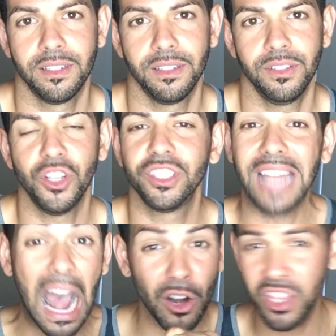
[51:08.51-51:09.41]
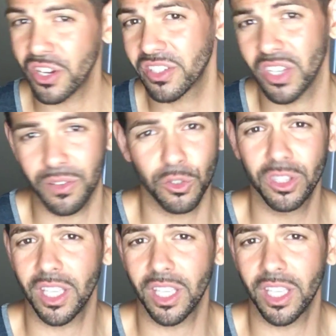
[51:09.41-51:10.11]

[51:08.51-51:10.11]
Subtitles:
You're doubting yourself. You think